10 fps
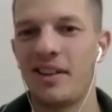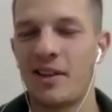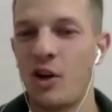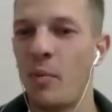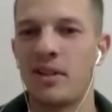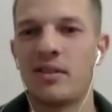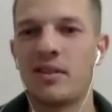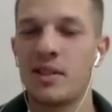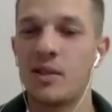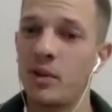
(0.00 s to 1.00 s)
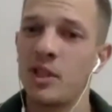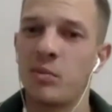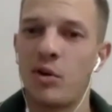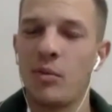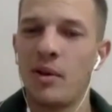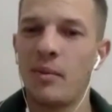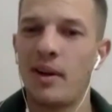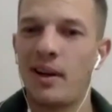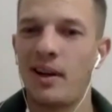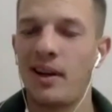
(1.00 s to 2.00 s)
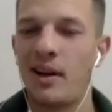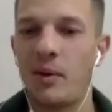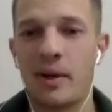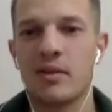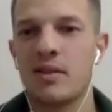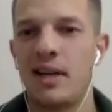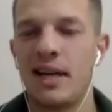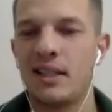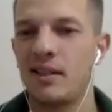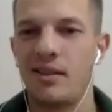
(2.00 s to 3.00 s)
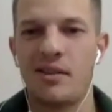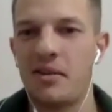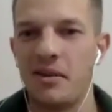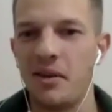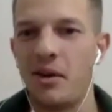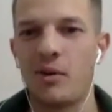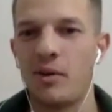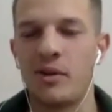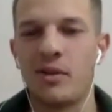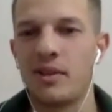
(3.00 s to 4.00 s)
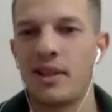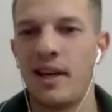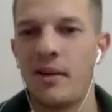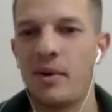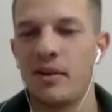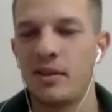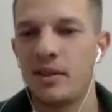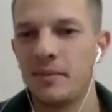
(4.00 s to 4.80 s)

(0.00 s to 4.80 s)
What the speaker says: competitors? Was it a problem when you started, or no, you don't care about it?